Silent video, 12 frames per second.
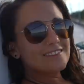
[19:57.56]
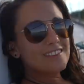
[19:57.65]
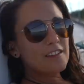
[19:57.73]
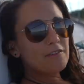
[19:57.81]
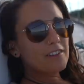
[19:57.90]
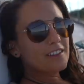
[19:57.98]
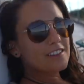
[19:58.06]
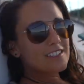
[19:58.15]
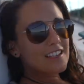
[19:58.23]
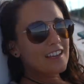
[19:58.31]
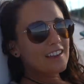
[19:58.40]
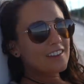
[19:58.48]
It
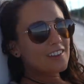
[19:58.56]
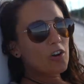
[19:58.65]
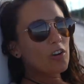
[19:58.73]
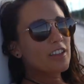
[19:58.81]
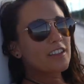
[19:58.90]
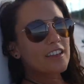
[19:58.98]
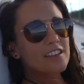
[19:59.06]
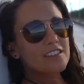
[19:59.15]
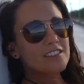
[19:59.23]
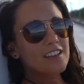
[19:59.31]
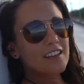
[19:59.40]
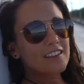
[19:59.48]
feels like
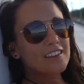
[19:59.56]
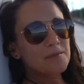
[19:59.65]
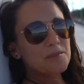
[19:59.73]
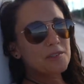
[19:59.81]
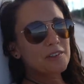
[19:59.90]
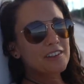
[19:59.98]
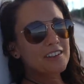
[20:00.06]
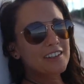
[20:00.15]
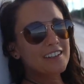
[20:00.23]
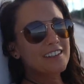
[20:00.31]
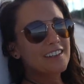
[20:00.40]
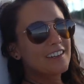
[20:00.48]
holidays, like
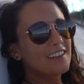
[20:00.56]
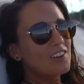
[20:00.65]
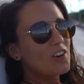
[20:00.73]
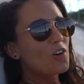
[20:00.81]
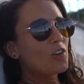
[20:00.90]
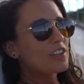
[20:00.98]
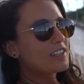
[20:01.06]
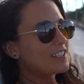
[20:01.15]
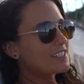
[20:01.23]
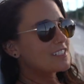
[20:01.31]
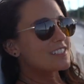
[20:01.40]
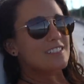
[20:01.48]
absolutely
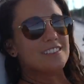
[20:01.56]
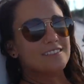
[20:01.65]
holidays.